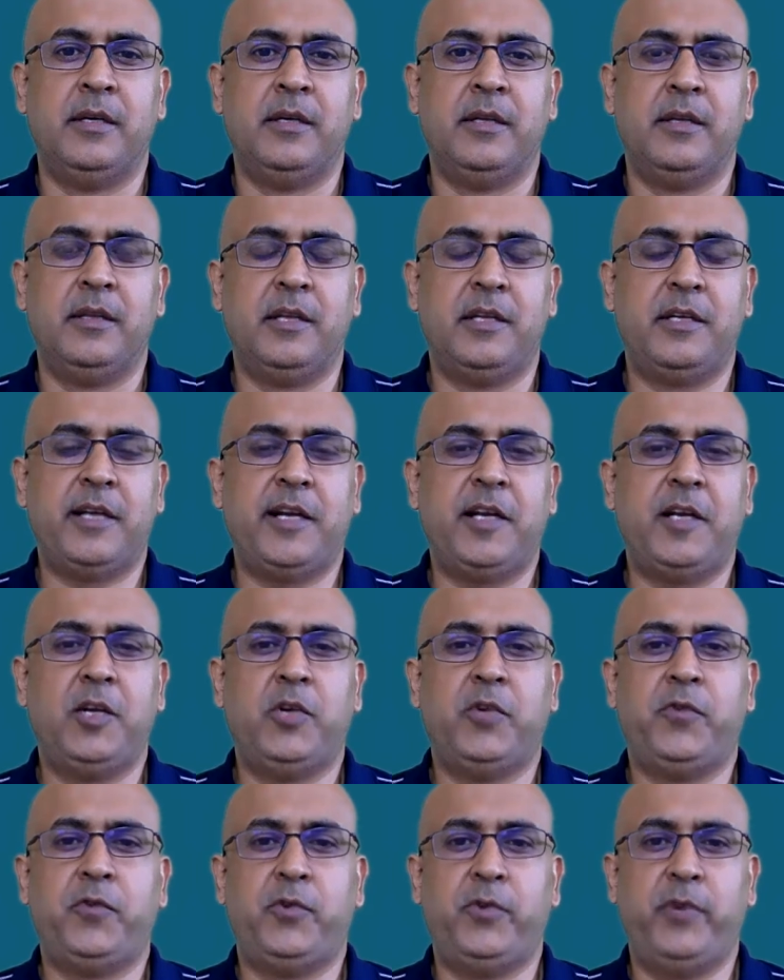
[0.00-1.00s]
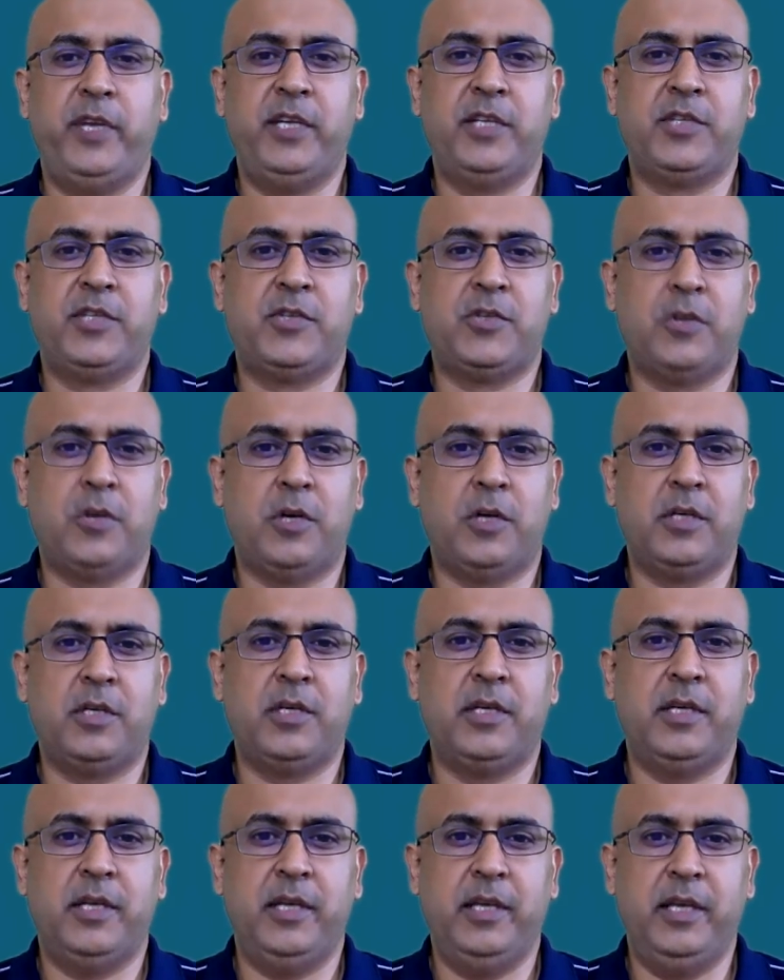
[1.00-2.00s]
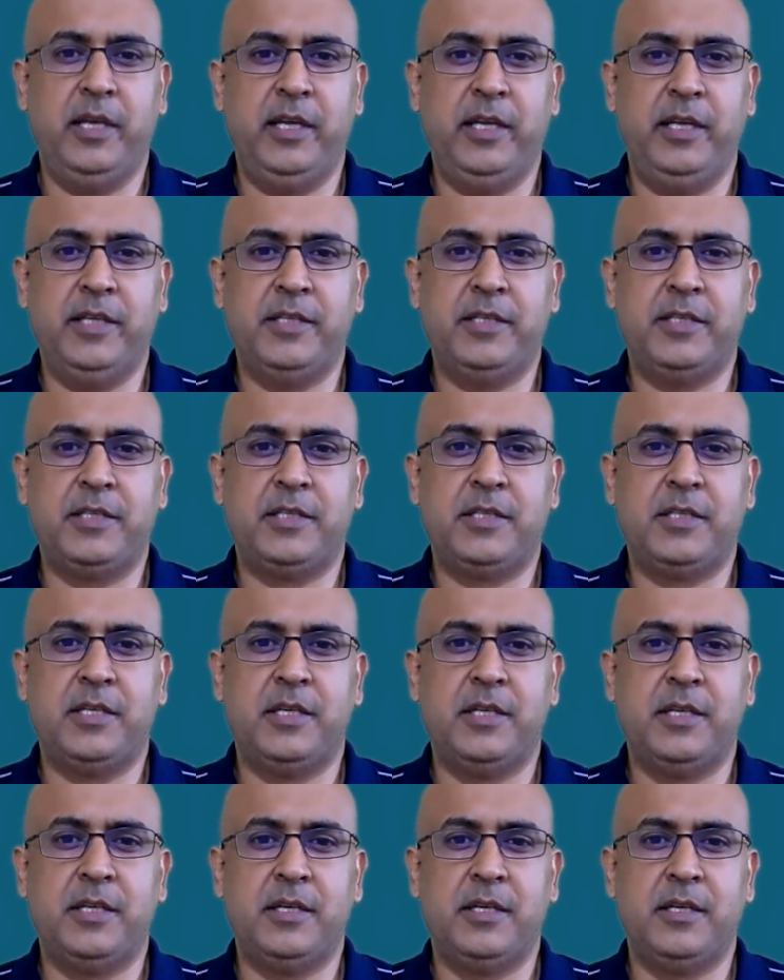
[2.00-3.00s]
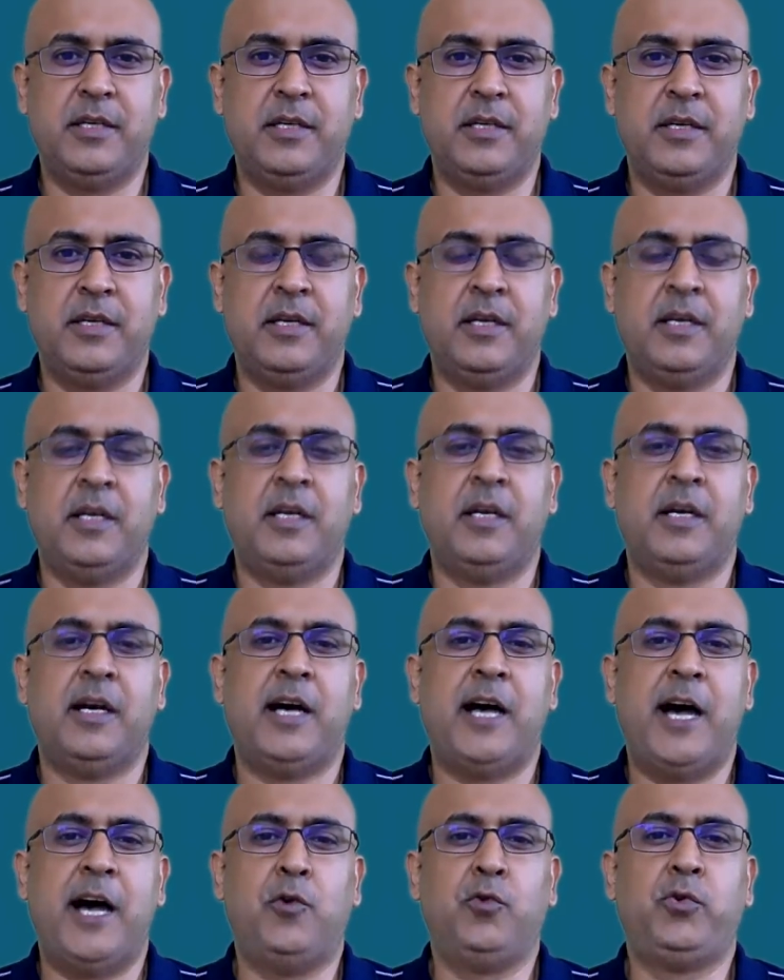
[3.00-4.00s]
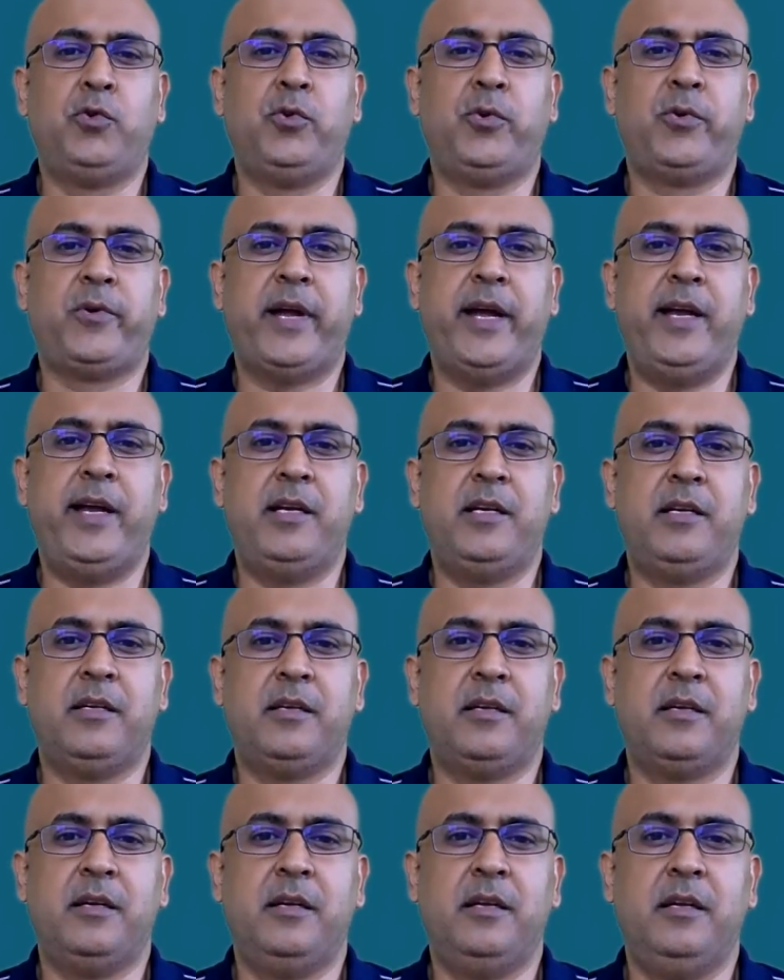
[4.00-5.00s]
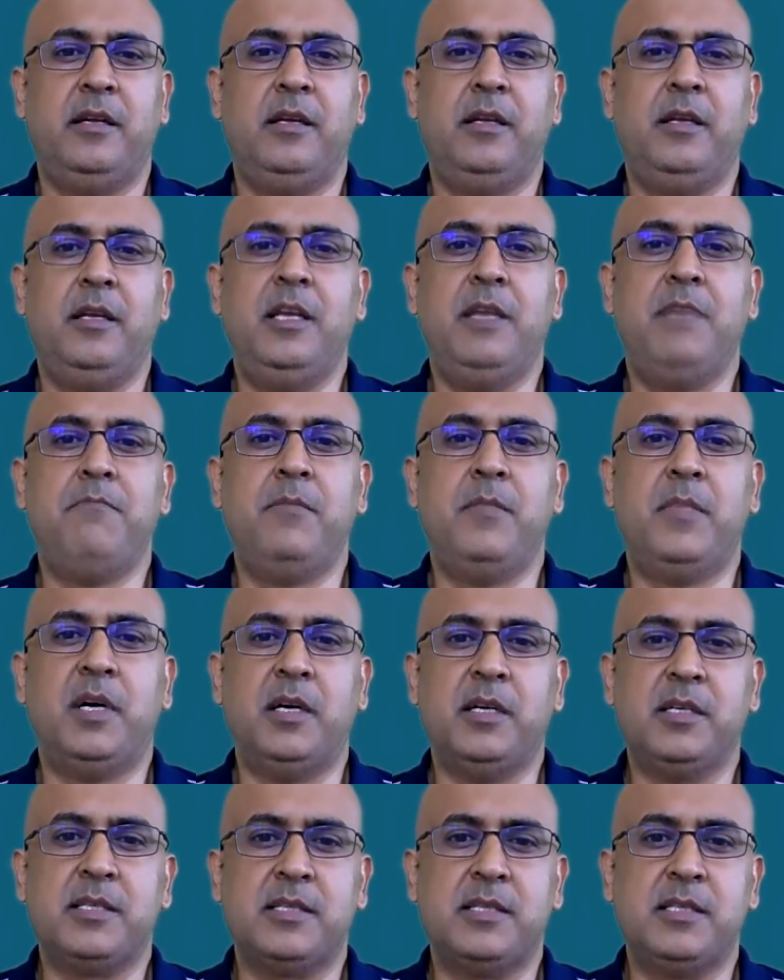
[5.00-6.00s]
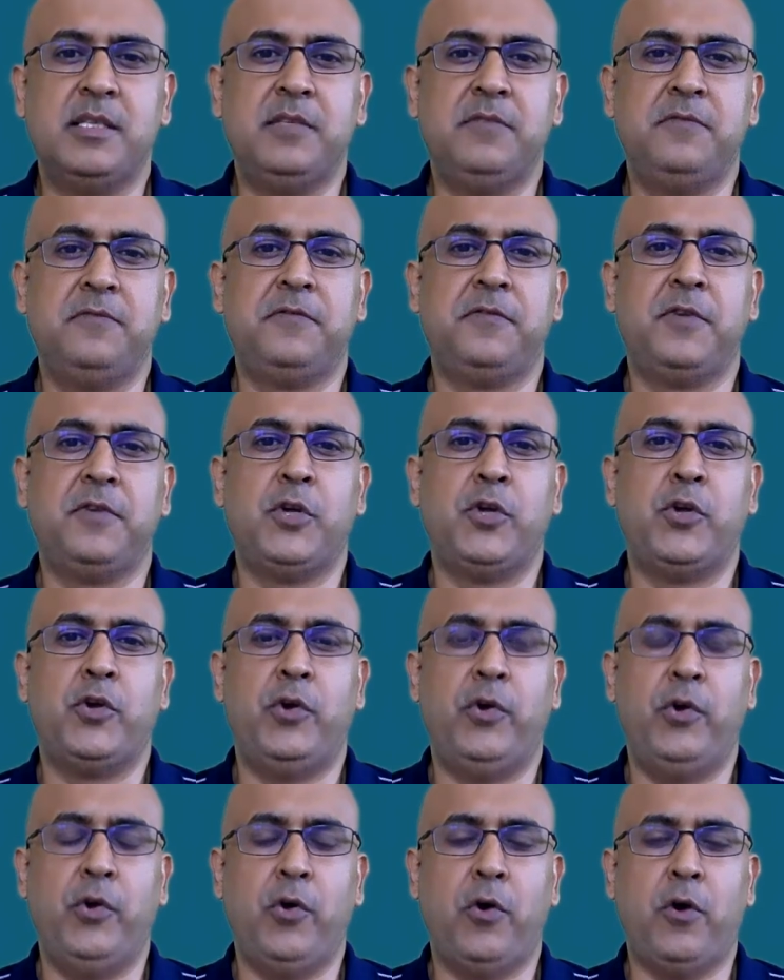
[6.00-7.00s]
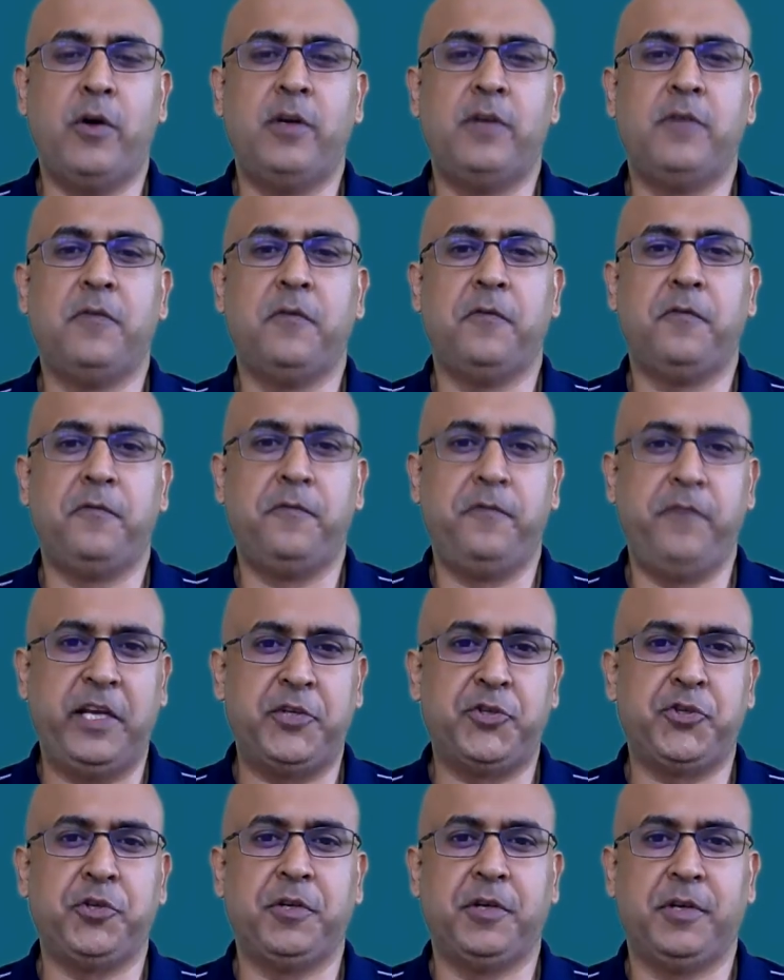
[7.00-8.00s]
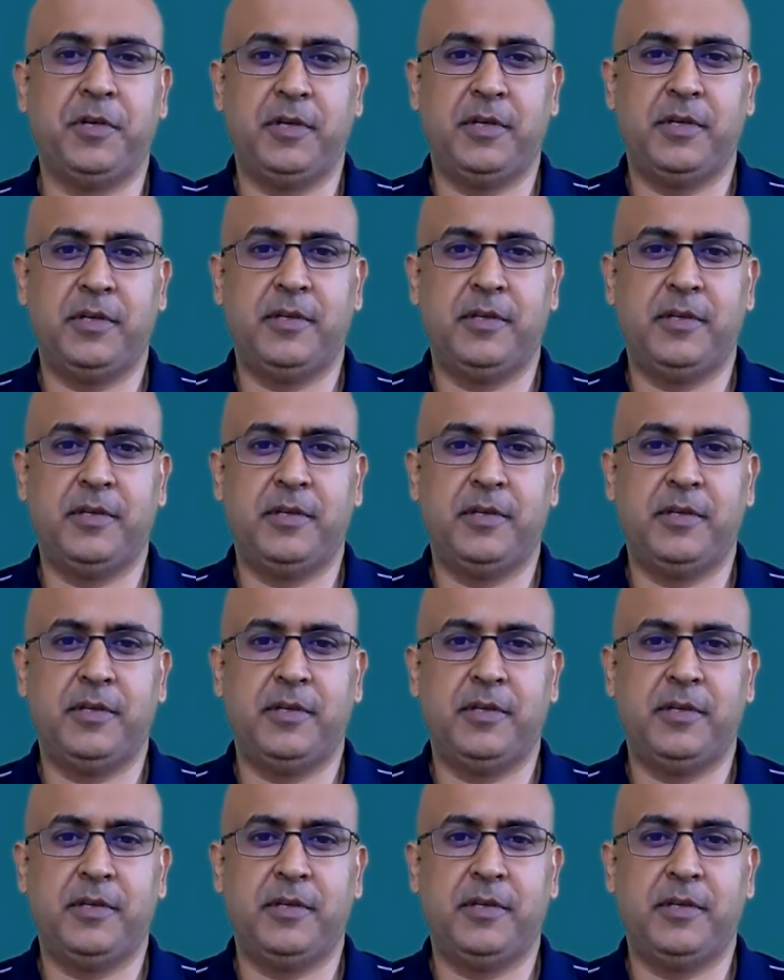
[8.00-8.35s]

The title of today's talk is How to Write Immersive Non-Fiction.